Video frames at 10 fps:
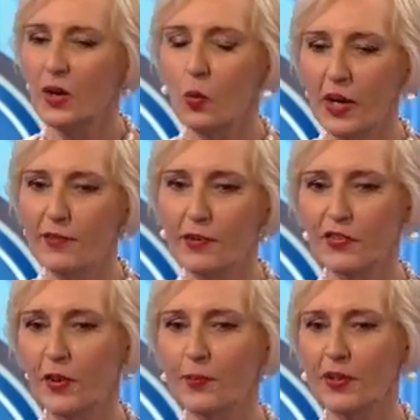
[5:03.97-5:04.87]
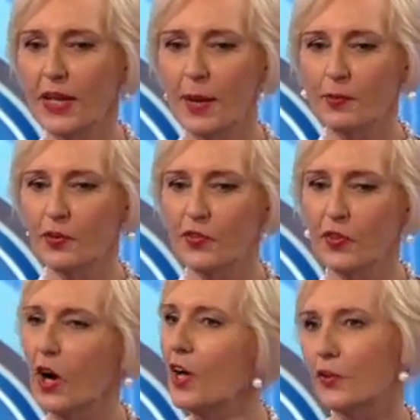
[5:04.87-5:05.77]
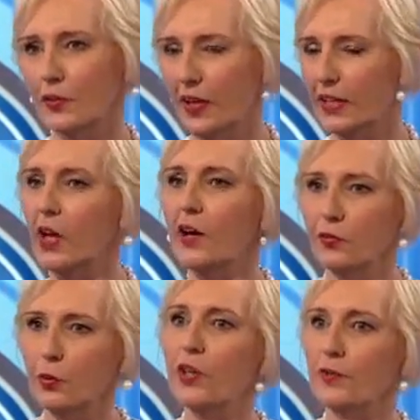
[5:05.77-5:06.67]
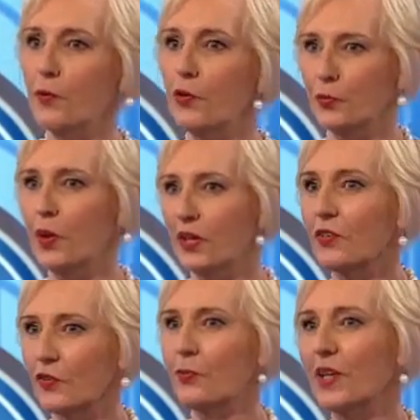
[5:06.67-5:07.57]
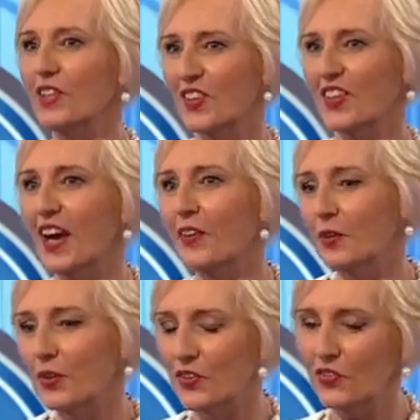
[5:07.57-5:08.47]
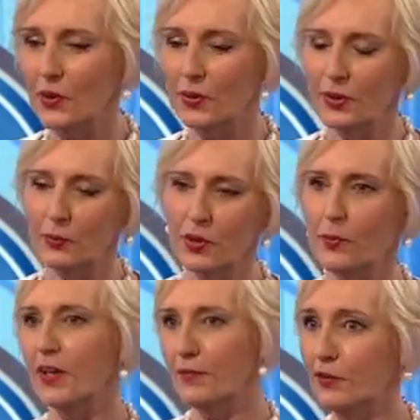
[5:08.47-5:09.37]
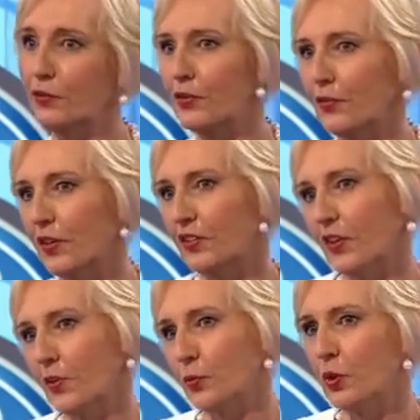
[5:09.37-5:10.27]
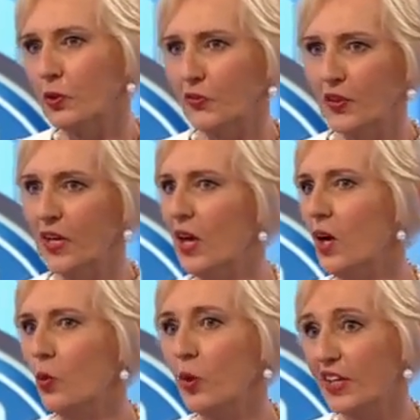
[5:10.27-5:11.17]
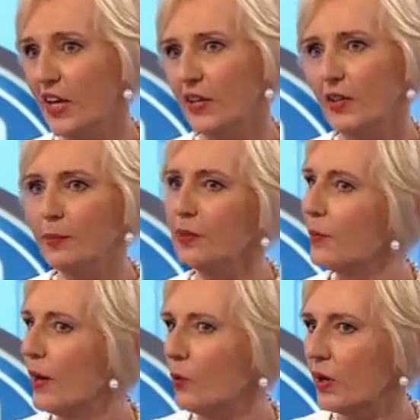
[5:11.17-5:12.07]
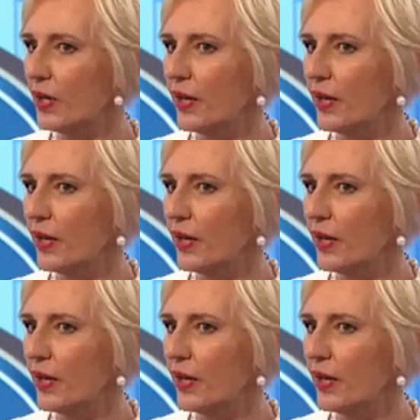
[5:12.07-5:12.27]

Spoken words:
whenever something happens in either of our lives, we're the first one to speak to the other and so on, and we're the beneficiaries of each other's wills, and we care deeply about one